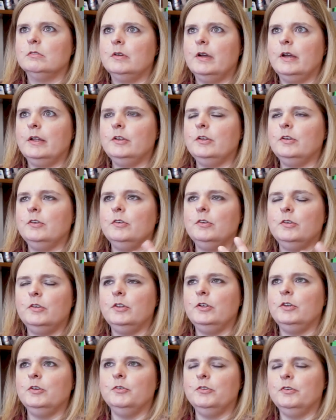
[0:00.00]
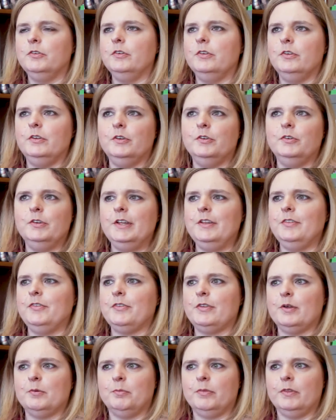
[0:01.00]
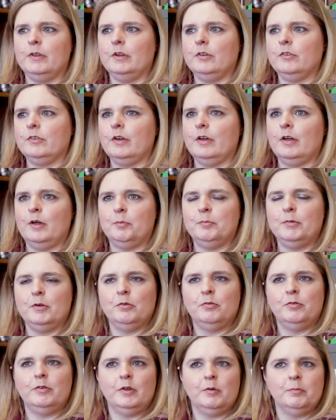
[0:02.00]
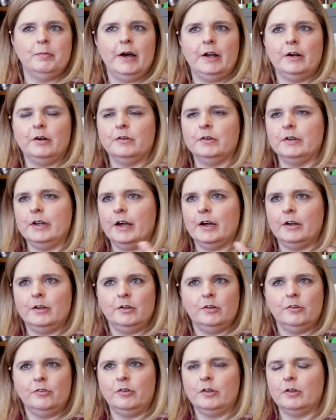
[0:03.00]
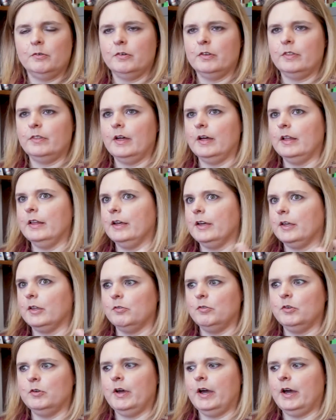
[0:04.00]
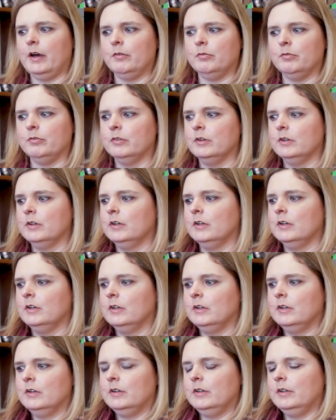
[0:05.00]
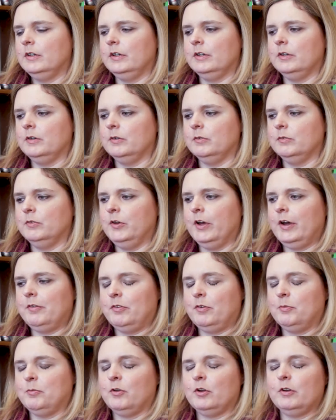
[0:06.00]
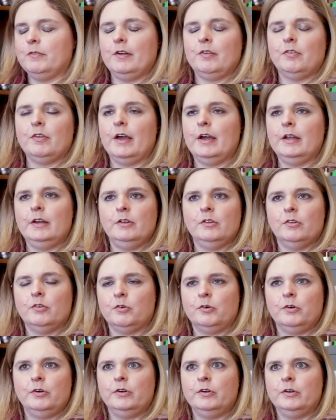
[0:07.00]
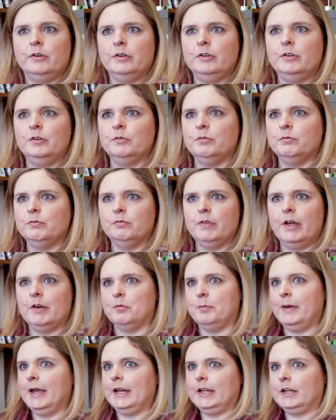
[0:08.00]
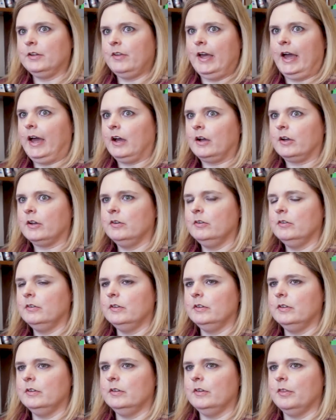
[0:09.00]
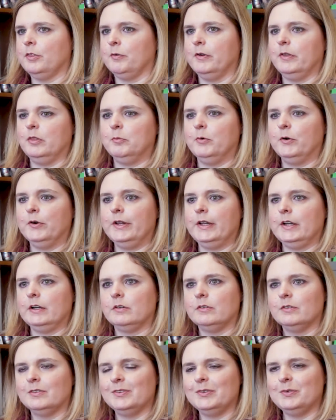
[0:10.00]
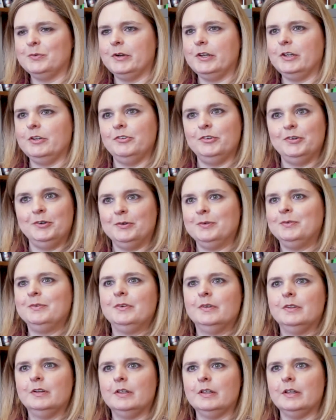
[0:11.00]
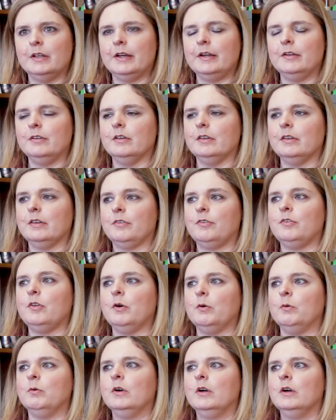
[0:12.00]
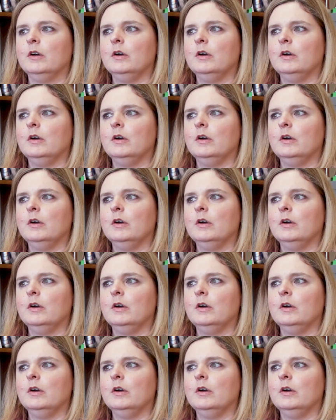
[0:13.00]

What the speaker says: and you need something to help you feel better, and how do you deal with that? Like if you have some sort of anxiety disorder and you have a panic attack, 3 a.m, what do you do? Right. So